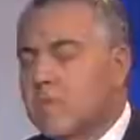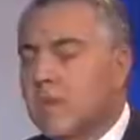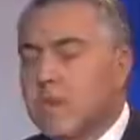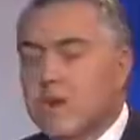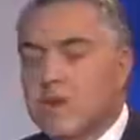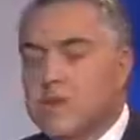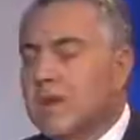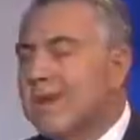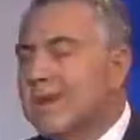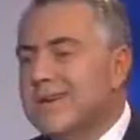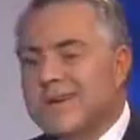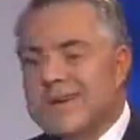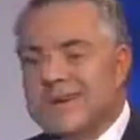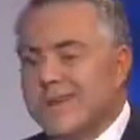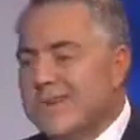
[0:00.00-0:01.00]
Well,
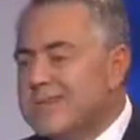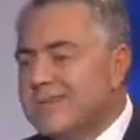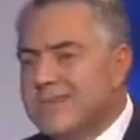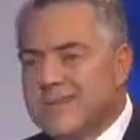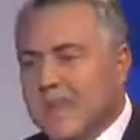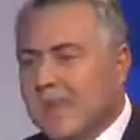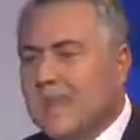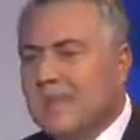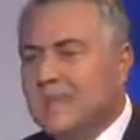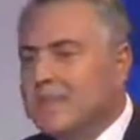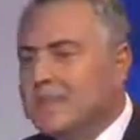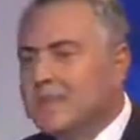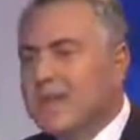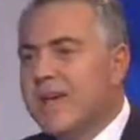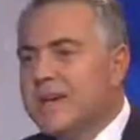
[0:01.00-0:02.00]
uh, it's a
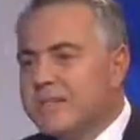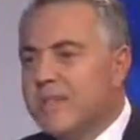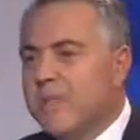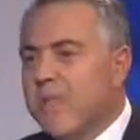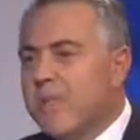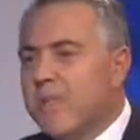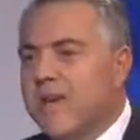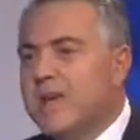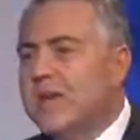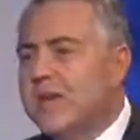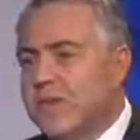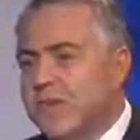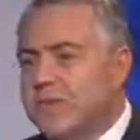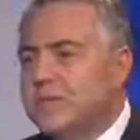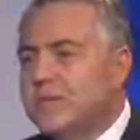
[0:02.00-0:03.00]
supplement. She has a primary
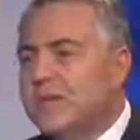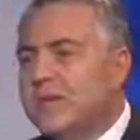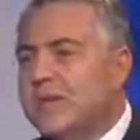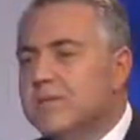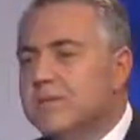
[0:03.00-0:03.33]
income elsewhere.